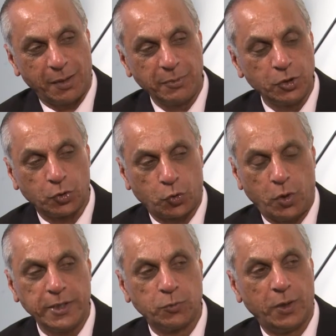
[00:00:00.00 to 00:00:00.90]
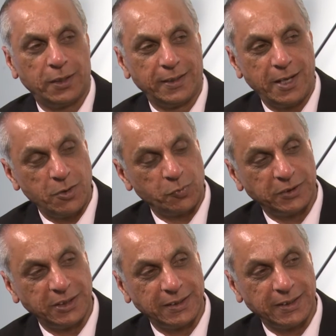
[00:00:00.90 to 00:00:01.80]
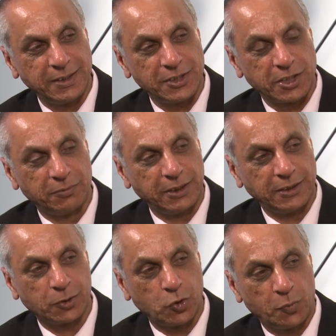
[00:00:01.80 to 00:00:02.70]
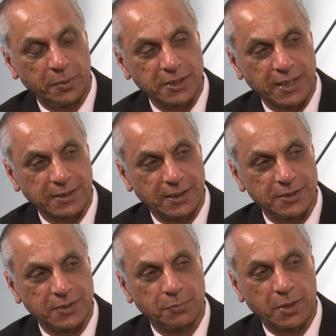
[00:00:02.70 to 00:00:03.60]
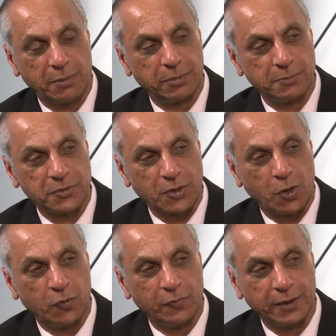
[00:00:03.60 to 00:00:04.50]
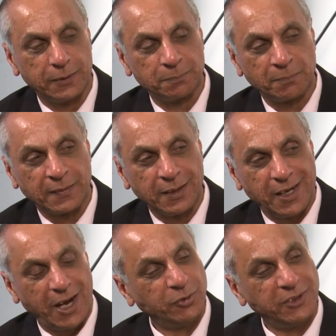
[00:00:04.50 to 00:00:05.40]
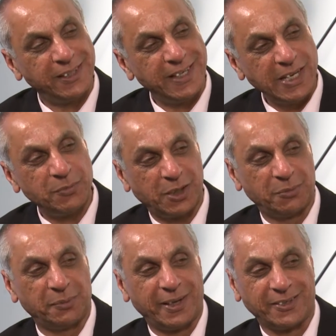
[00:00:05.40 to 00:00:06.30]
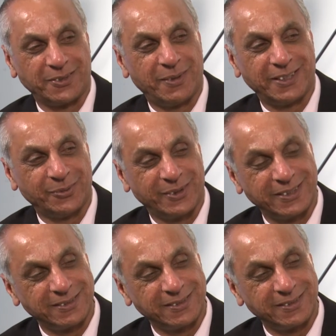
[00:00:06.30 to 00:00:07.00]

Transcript: Uh, I mean, you're quite well known within the industry, within the corporate sector, as a problem solver. Mm. How did the name come about, by the way?